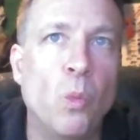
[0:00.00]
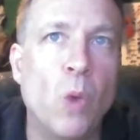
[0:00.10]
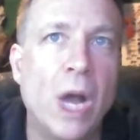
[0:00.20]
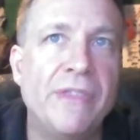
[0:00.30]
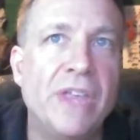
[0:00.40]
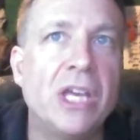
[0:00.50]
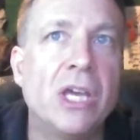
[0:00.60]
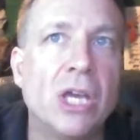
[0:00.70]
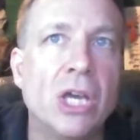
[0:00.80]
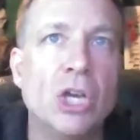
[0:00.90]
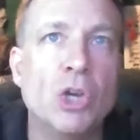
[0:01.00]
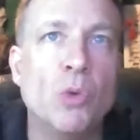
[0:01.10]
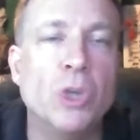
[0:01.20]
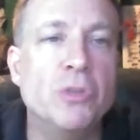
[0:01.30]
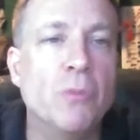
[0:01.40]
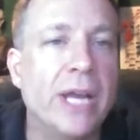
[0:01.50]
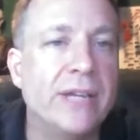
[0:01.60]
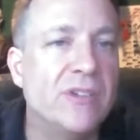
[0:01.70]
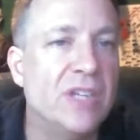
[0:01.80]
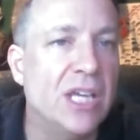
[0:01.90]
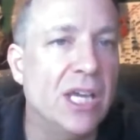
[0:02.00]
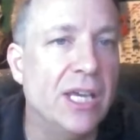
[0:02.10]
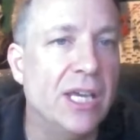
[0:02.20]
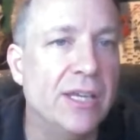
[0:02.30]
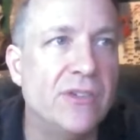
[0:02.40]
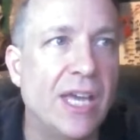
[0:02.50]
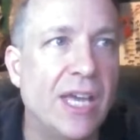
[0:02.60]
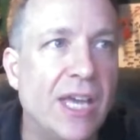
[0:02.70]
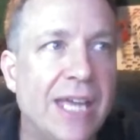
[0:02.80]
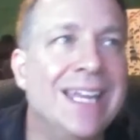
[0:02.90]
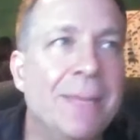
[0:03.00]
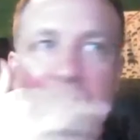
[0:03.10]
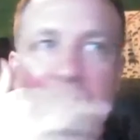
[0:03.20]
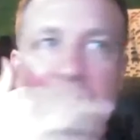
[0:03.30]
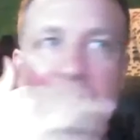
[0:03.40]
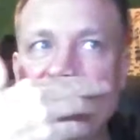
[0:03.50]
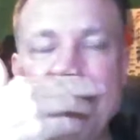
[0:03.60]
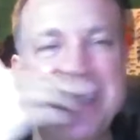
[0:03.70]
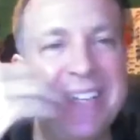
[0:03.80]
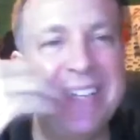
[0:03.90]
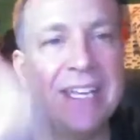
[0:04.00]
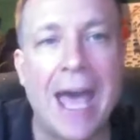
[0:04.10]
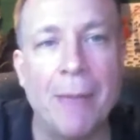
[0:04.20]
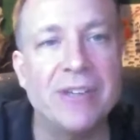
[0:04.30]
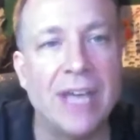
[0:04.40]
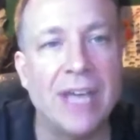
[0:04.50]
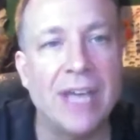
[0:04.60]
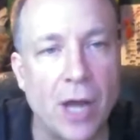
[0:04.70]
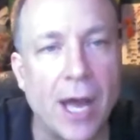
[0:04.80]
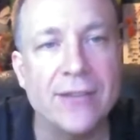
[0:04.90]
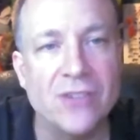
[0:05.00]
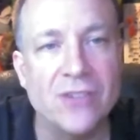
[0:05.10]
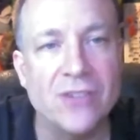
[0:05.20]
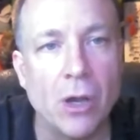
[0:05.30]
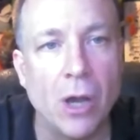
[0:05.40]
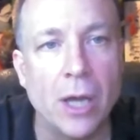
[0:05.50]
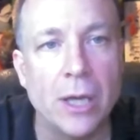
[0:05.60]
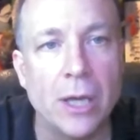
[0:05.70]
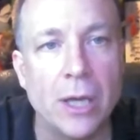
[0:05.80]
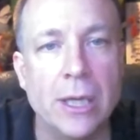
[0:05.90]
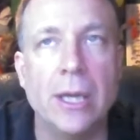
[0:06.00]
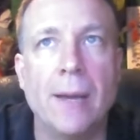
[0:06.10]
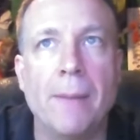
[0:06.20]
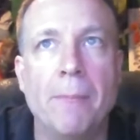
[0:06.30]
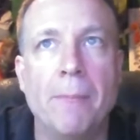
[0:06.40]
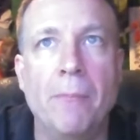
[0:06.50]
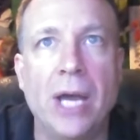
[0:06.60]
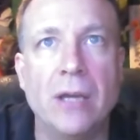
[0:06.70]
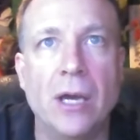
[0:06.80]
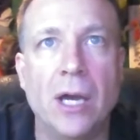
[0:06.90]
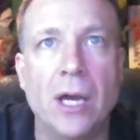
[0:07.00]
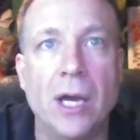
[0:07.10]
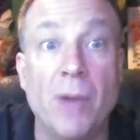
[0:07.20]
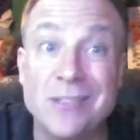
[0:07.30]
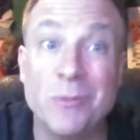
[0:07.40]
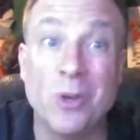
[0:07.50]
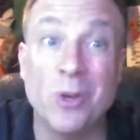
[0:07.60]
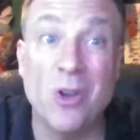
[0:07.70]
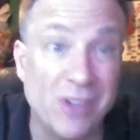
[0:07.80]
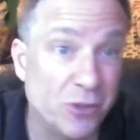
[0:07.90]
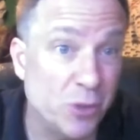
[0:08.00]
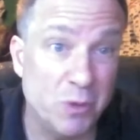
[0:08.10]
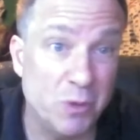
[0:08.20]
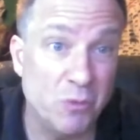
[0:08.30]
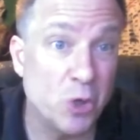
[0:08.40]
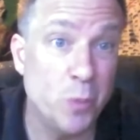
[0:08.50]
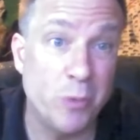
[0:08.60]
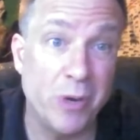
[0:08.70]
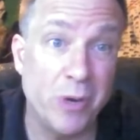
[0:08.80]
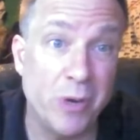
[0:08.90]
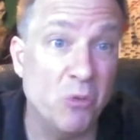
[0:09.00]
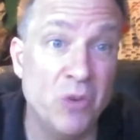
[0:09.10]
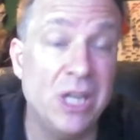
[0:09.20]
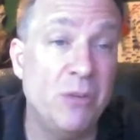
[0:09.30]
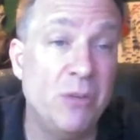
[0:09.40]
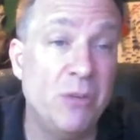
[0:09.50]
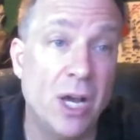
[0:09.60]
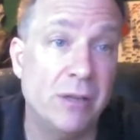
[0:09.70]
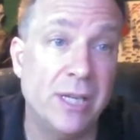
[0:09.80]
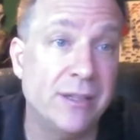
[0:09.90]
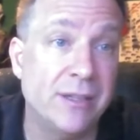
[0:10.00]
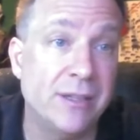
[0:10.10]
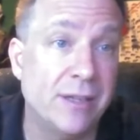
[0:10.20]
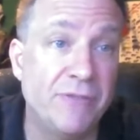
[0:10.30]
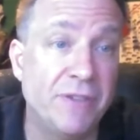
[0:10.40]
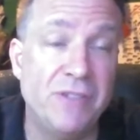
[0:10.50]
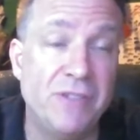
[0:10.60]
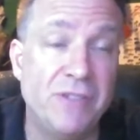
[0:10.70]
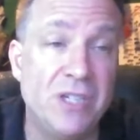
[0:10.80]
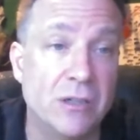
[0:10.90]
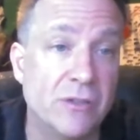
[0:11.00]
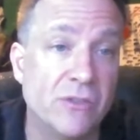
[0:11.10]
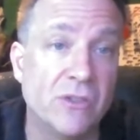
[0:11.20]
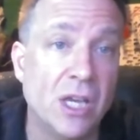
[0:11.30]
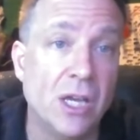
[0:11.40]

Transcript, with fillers: I think what you might see is a limit, limiting habitat for hyacinth macaw, but um, hyacinth macaw has also been recuperating really well, like the last 15 years.